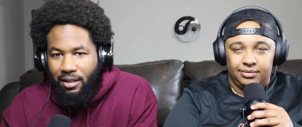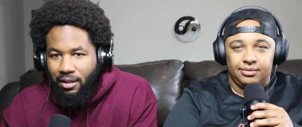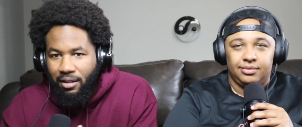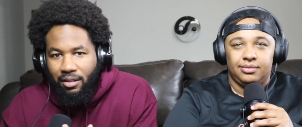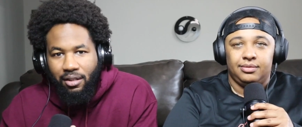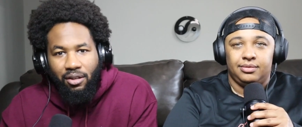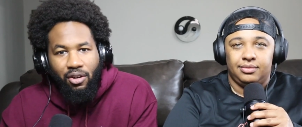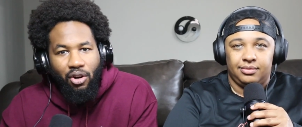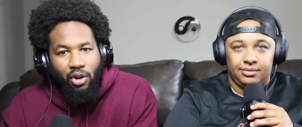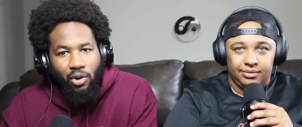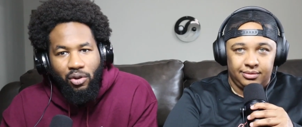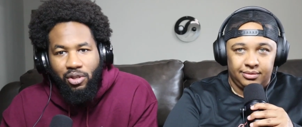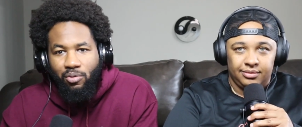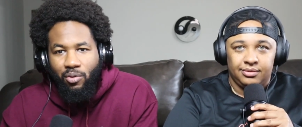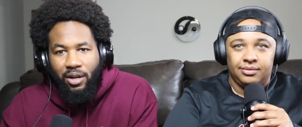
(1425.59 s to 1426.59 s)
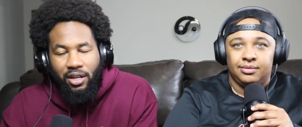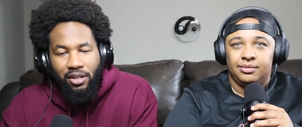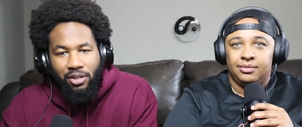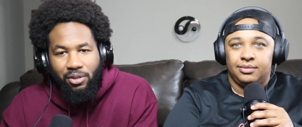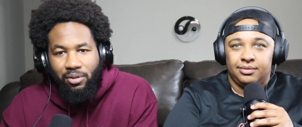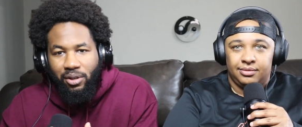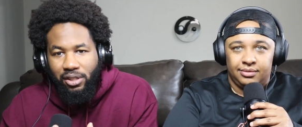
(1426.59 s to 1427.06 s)
Speaker 1: mm-hmm.
Speaker 2: the goal you want
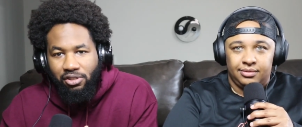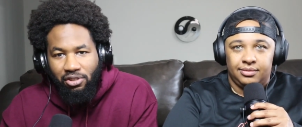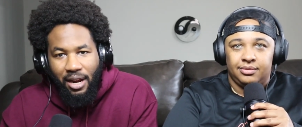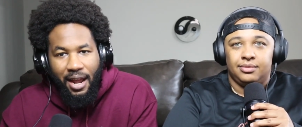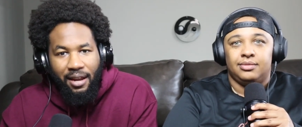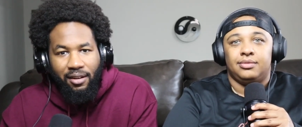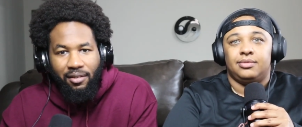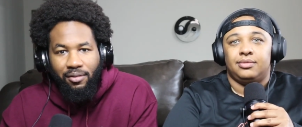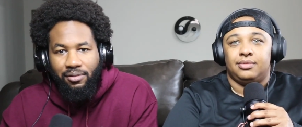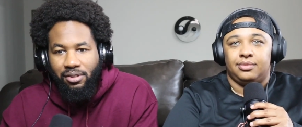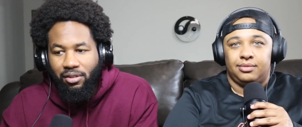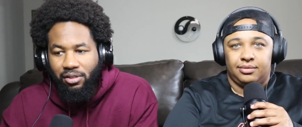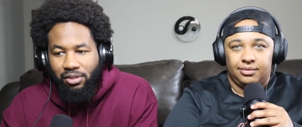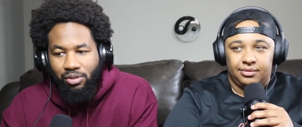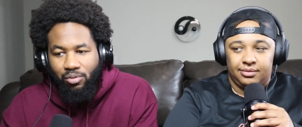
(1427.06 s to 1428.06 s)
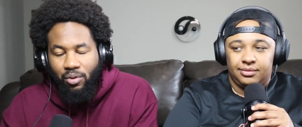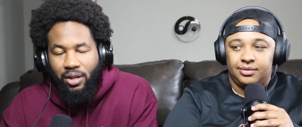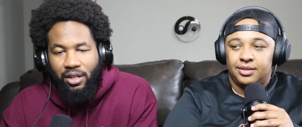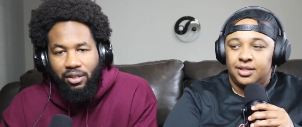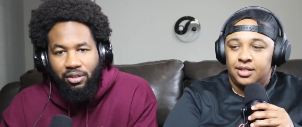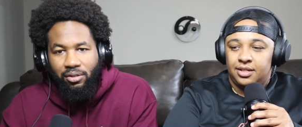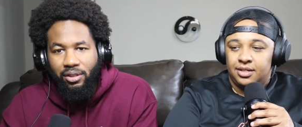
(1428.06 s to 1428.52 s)
to do attractive so that you
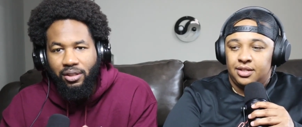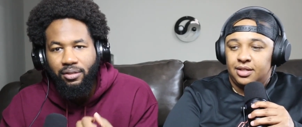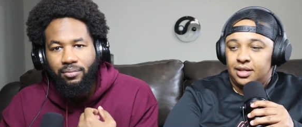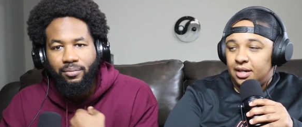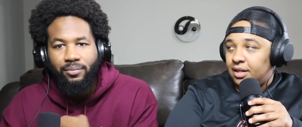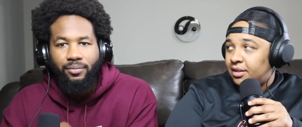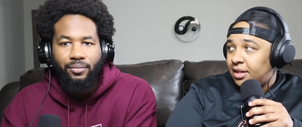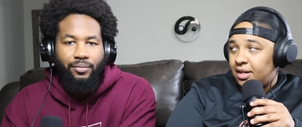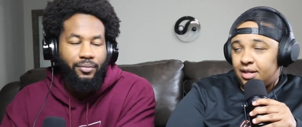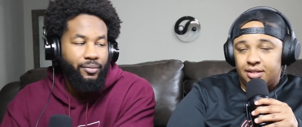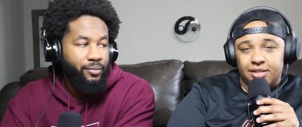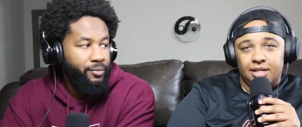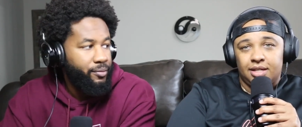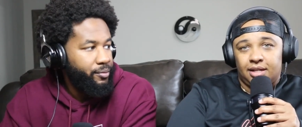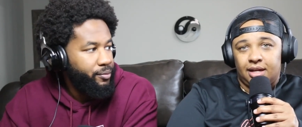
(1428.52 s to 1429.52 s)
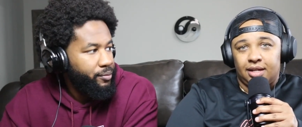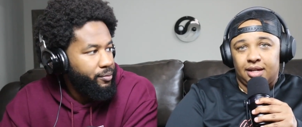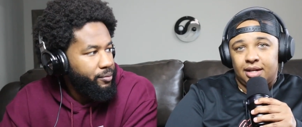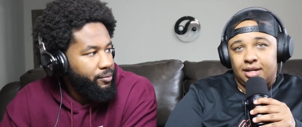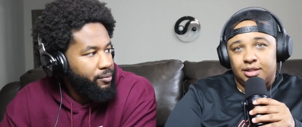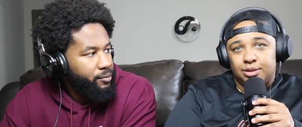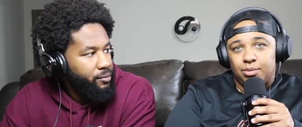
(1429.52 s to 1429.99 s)
want to do it.
Speaker 1: And I think he said
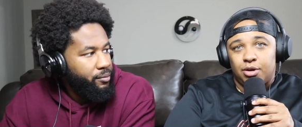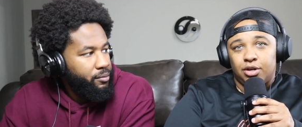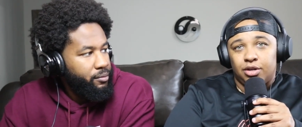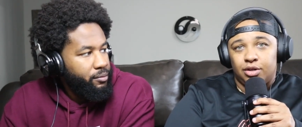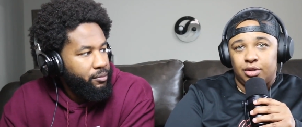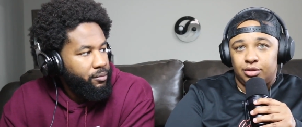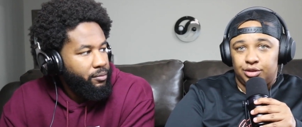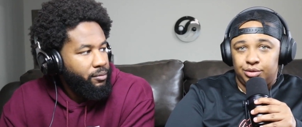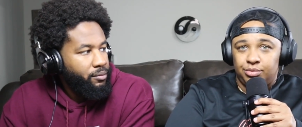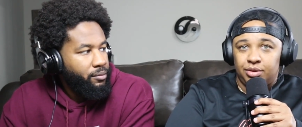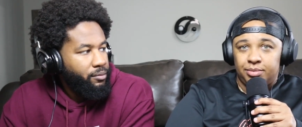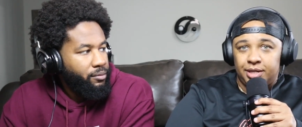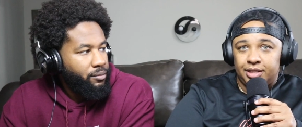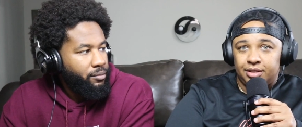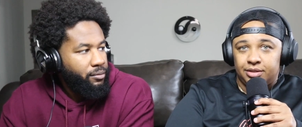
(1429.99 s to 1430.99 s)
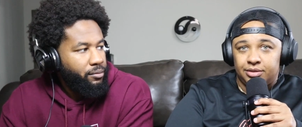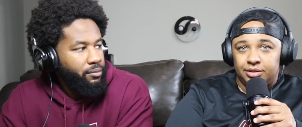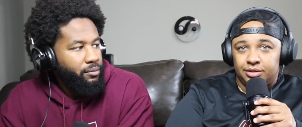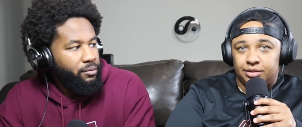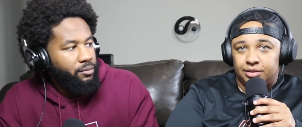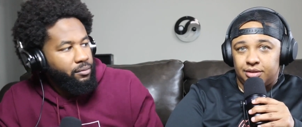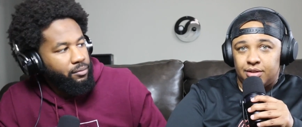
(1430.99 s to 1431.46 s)
like in the smarter goals, you want to make
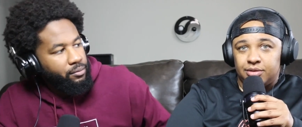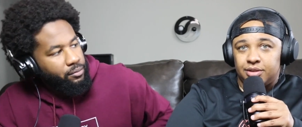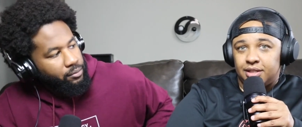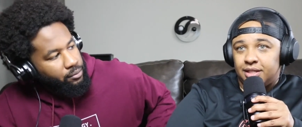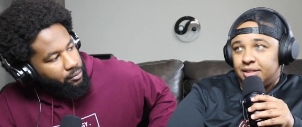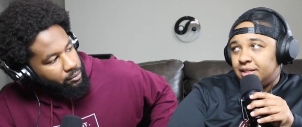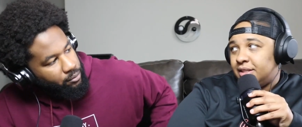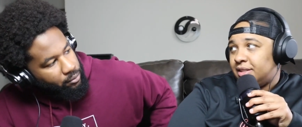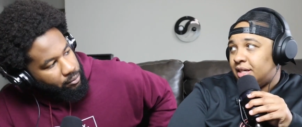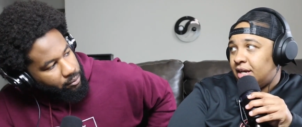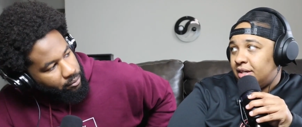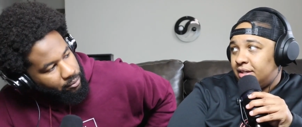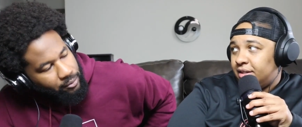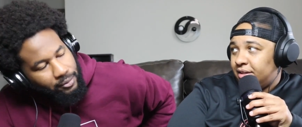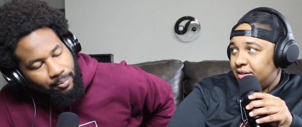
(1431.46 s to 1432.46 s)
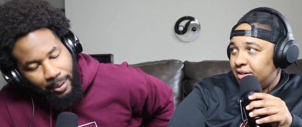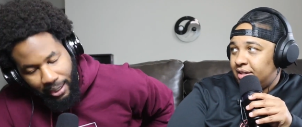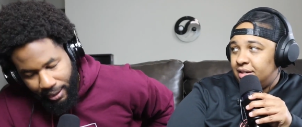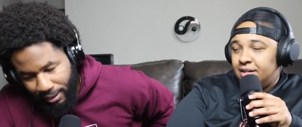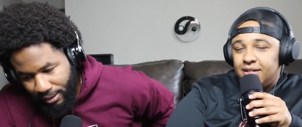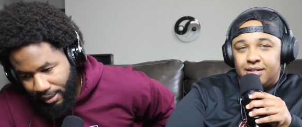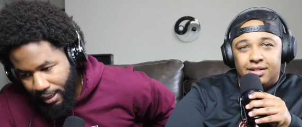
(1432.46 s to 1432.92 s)
those those things exciting.
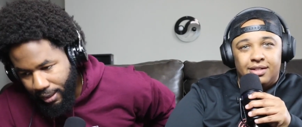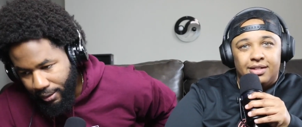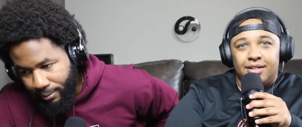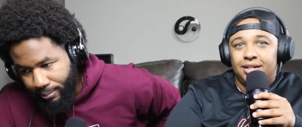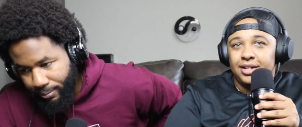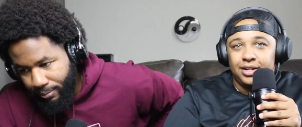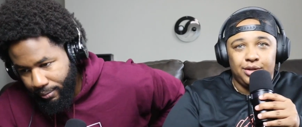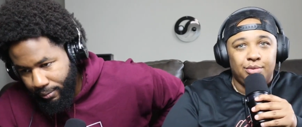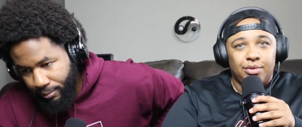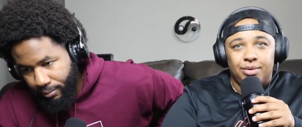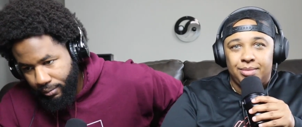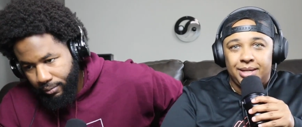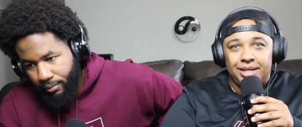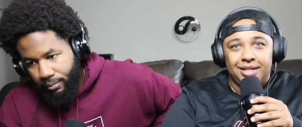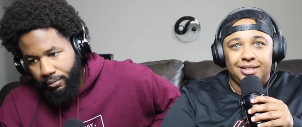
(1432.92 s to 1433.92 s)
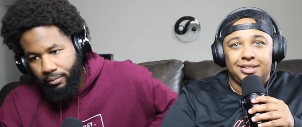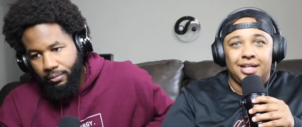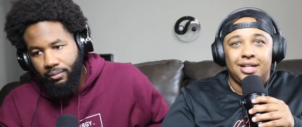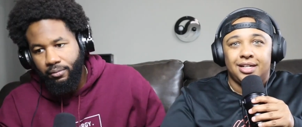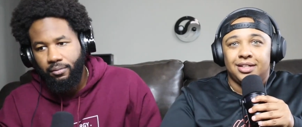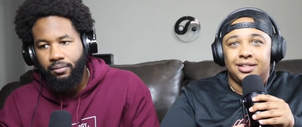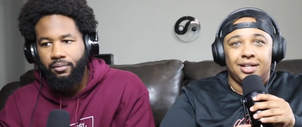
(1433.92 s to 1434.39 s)
Speaker 2: Make it
Speaker 1: exciting. Yeah, you want to make it
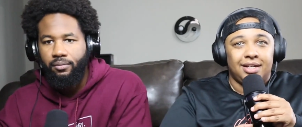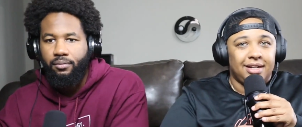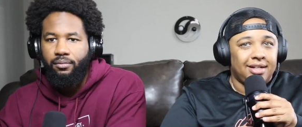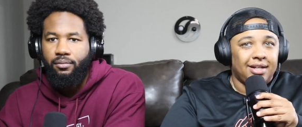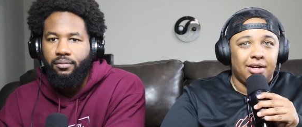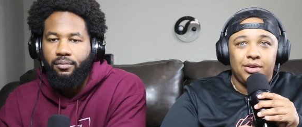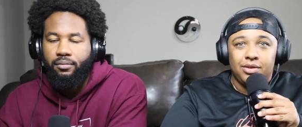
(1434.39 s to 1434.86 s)
exciting. Like,